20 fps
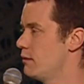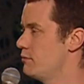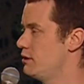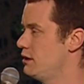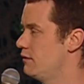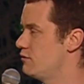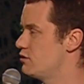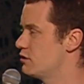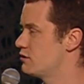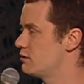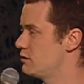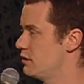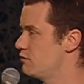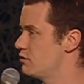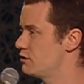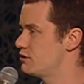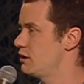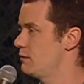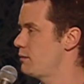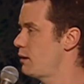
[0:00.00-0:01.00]
I mean, you've just
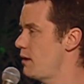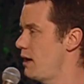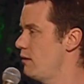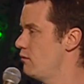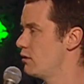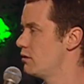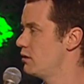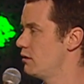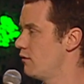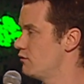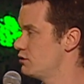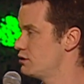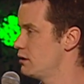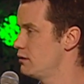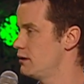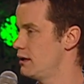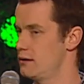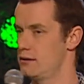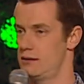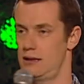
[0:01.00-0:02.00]
seen me make one. Yeah,
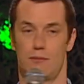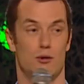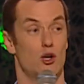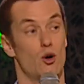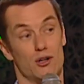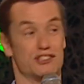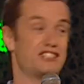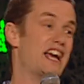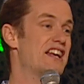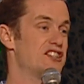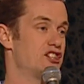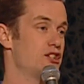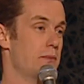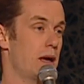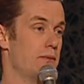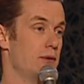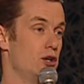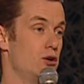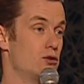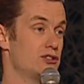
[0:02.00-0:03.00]
but no one's asked
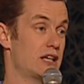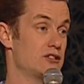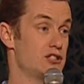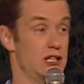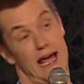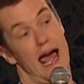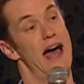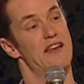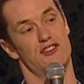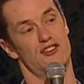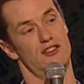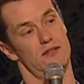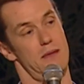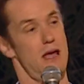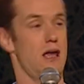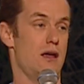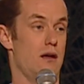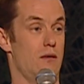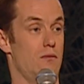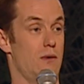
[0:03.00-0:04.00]
me. I mean, no one's actually asked me.